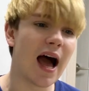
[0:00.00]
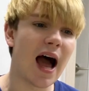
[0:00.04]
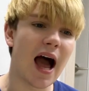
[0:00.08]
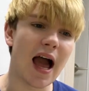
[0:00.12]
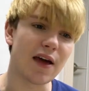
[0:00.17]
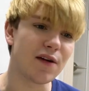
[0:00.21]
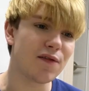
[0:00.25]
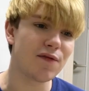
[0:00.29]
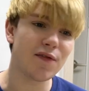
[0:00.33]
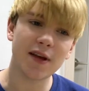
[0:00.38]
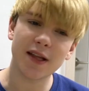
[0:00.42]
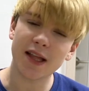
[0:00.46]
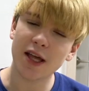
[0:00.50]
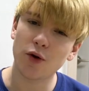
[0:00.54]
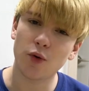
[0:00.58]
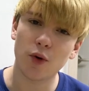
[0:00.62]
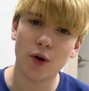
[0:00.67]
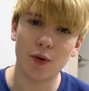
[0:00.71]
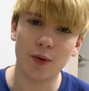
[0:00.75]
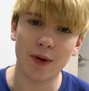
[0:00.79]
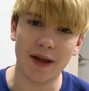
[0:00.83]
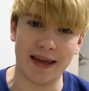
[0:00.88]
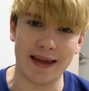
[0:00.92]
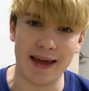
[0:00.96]
I feel like we
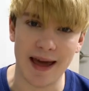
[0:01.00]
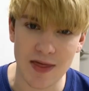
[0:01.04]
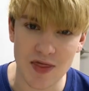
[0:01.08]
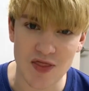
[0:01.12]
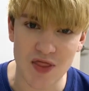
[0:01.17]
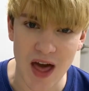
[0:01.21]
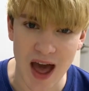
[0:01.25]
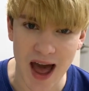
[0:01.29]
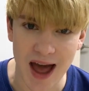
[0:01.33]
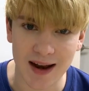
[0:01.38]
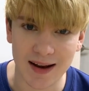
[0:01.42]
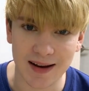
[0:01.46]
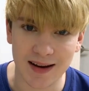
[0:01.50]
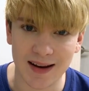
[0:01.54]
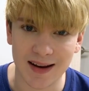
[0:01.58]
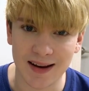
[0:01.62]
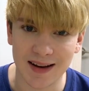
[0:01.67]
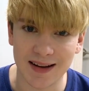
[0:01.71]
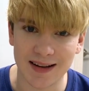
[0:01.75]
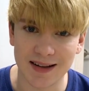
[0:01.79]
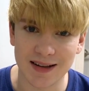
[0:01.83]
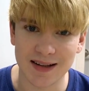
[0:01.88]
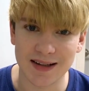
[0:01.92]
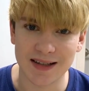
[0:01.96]
don't get that
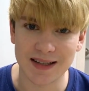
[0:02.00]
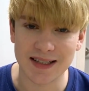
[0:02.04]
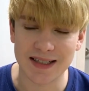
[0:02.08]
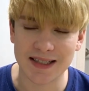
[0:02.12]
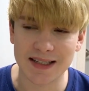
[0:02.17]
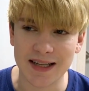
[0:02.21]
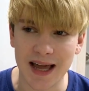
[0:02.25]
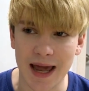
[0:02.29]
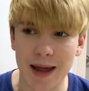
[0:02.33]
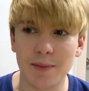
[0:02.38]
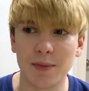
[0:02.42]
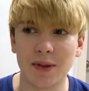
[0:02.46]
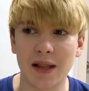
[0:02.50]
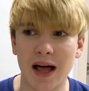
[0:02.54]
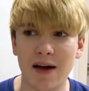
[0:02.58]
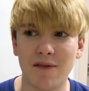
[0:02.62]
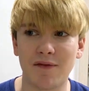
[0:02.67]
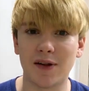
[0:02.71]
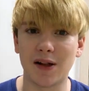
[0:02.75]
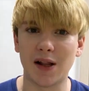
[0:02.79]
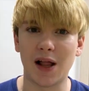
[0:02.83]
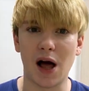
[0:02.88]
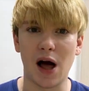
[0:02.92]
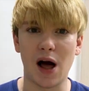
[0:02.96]
same
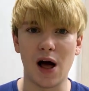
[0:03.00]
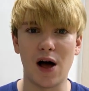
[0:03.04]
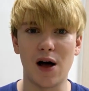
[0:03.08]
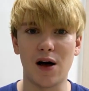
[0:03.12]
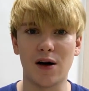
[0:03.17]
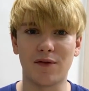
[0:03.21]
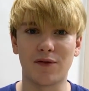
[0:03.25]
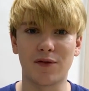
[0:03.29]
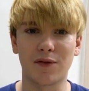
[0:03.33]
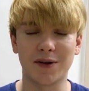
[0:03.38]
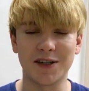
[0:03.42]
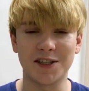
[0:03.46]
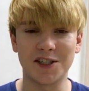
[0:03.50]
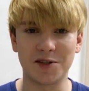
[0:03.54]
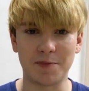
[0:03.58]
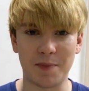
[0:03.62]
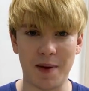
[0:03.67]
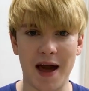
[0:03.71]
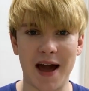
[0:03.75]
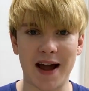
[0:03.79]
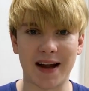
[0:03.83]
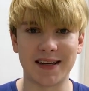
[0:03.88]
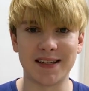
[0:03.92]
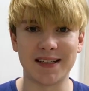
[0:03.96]
level of
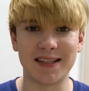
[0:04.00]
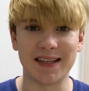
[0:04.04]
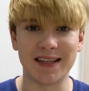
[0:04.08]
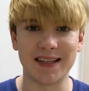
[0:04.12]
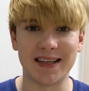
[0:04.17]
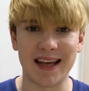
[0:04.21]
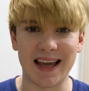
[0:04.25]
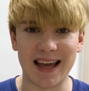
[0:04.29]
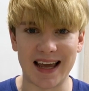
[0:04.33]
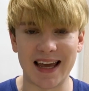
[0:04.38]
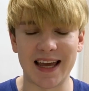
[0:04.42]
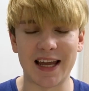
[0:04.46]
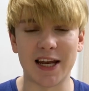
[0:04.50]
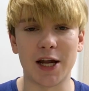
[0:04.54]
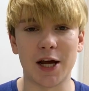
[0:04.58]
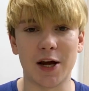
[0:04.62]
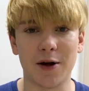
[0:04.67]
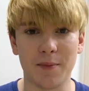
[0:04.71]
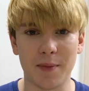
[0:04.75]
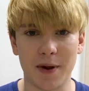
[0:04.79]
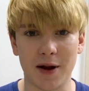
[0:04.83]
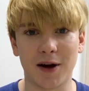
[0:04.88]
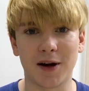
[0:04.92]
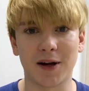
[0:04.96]
respect in
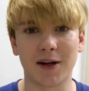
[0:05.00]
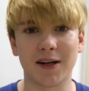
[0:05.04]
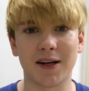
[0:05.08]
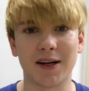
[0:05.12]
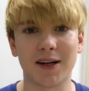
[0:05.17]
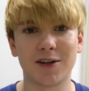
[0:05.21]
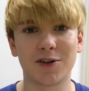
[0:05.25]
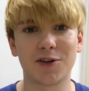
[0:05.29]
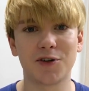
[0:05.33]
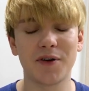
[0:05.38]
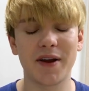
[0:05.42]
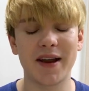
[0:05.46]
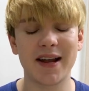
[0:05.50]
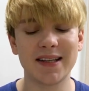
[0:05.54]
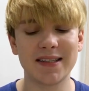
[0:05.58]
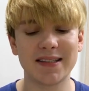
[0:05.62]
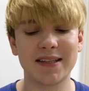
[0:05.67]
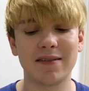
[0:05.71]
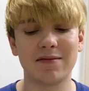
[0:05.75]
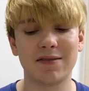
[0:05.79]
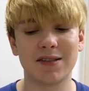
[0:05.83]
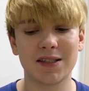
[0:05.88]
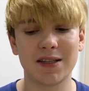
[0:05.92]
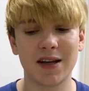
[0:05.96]
America. Koreans
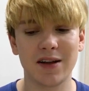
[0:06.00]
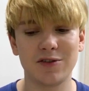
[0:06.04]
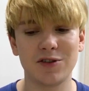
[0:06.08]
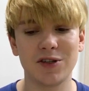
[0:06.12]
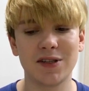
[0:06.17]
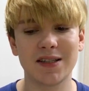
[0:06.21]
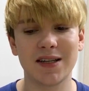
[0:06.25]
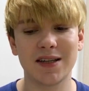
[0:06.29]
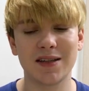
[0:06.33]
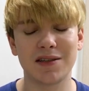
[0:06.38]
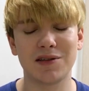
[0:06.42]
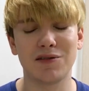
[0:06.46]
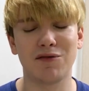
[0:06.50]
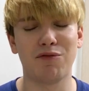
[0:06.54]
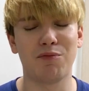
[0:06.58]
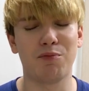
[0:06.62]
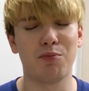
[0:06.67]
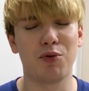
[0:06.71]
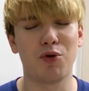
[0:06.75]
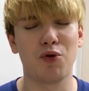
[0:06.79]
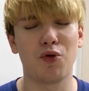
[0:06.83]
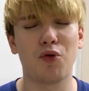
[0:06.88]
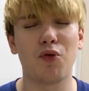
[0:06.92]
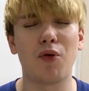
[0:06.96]
have such a sense of
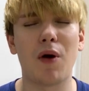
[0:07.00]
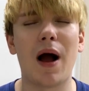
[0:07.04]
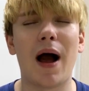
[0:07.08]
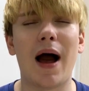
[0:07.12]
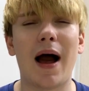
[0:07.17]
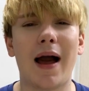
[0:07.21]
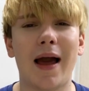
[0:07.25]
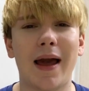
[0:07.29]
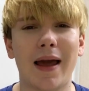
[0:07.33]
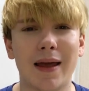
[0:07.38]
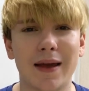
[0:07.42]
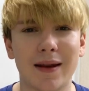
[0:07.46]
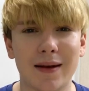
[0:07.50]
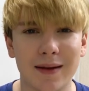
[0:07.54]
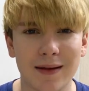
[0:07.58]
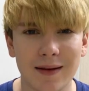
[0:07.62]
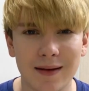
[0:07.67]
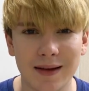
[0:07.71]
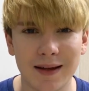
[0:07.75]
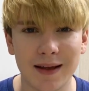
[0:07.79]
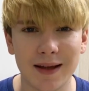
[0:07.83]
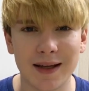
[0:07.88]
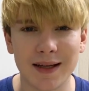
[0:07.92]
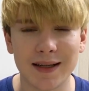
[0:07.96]
pride.
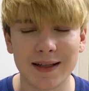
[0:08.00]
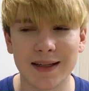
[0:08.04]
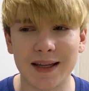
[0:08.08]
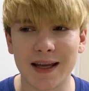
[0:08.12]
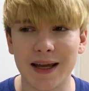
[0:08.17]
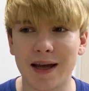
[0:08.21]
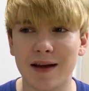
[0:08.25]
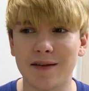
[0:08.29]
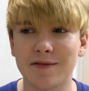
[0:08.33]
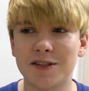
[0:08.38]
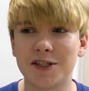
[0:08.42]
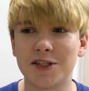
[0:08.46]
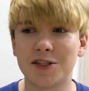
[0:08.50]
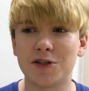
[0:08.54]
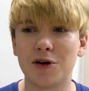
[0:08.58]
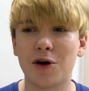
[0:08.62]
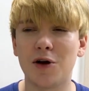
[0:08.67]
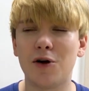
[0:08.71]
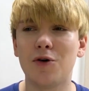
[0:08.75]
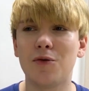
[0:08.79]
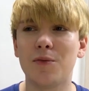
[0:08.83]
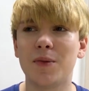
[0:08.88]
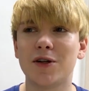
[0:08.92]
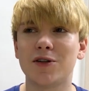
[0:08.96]
They have
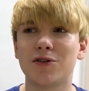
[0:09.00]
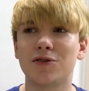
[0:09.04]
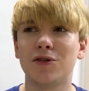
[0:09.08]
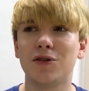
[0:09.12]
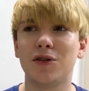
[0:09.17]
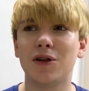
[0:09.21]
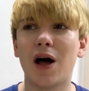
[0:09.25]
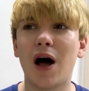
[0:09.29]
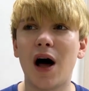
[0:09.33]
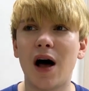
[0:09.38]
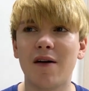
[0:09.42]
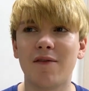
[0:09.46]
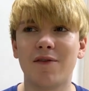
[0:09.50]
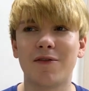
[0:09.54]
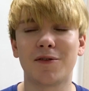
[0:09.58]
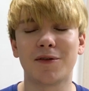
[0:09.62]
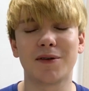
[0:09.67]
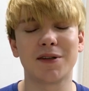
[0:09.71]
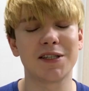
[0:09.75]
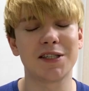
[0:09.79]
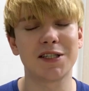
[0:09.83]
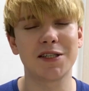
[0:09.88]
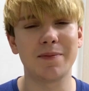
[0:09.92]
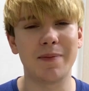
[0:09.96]
so much love and
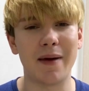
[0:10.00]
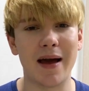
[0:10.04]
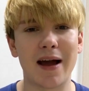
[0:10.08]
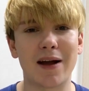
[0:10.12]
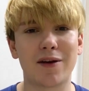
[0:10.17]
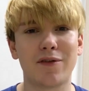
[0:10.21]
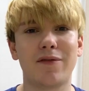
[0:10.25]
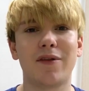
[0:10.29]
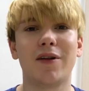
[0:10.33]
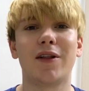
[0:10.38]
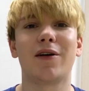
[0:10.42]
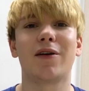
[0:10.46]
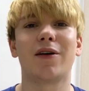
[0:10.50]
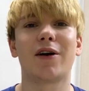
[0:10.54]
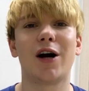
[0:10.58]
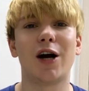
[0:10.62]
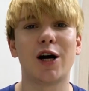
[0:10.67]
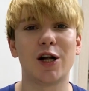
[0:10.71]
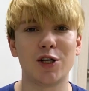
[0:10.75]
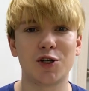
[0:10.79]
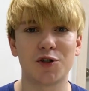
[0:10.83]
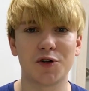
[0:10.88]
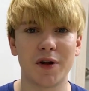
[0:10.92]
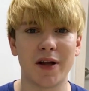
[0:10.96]
respect for their
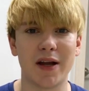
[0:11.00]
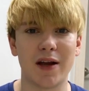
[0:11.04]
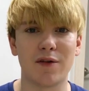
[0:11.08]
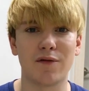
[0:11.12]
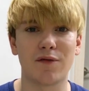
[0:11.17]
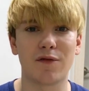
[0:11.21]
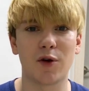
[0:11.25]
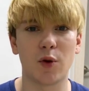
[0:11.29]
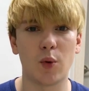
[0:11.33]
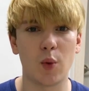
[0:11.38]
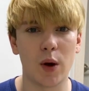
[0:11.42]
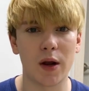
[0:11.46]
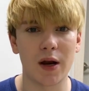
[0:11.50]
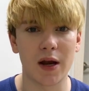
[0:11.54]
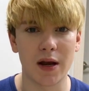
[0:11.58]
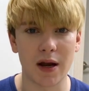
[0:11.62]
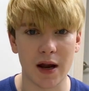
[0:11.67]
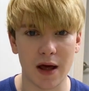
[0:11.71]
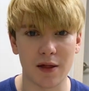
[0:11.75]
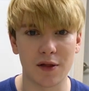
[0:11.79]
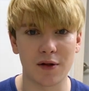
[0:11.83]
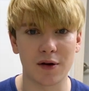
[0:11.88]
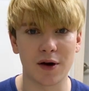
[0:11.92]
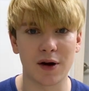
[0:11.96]
country and for one
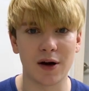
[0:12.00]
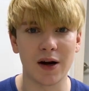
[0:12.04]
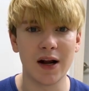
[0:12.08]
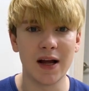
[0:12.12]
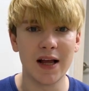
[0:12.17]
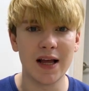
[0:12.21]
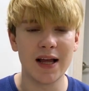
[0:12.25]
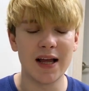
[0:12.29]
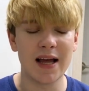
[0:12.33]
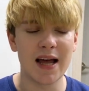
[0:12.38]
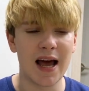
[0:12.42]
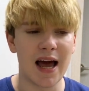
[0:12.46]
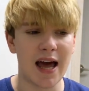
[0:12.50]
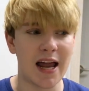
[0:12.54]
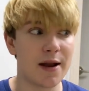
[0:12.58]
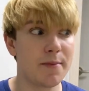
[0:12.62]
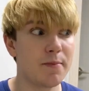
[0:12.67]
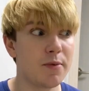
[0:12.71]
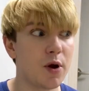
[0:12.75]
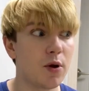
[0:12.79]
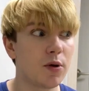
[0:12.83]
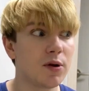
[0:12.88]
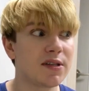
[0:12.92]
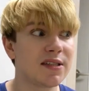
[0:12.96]
another. And
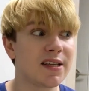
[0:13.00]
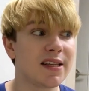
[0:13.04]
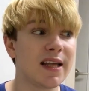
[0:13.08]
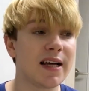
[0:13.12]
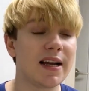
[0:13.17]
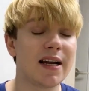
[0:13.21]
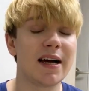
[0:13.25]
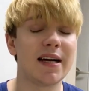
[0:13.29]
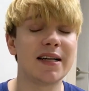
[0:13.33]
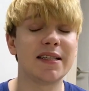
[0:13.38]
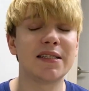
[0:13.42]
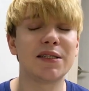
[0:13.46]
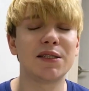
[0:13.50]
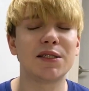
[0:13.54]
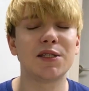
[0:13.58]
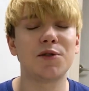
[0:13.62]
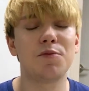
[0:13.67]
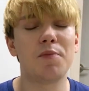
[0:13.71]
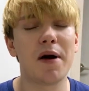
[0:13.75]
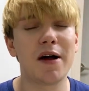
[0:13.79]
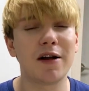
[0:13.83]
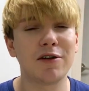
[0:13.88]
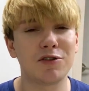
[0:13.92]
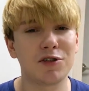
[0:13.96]
I'm noticing that
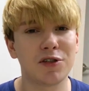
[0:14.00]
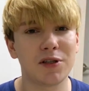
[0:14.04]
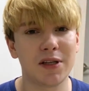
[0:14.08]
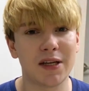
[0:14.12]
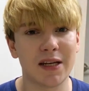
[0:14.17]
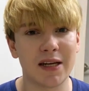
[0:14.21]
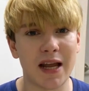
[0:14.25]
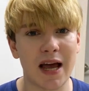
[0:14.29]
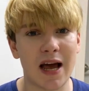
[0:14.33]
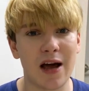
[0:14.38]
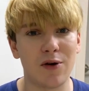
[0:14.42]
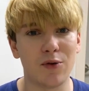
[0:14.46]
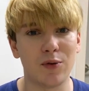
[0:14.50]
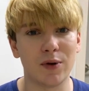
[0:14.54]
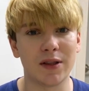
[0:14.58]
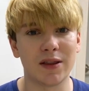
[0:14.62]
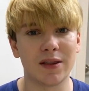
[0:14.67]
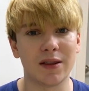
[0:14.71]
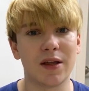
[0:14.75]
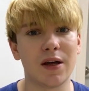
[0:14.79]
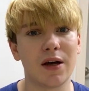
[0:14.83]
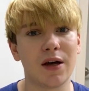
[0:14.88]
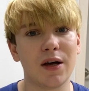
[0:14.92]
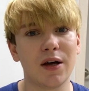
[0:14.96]
especially now
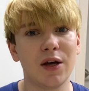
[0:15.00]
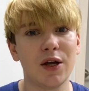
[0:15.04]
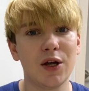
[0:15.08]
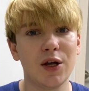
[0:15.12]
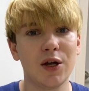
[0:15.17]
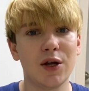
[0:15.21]
with the,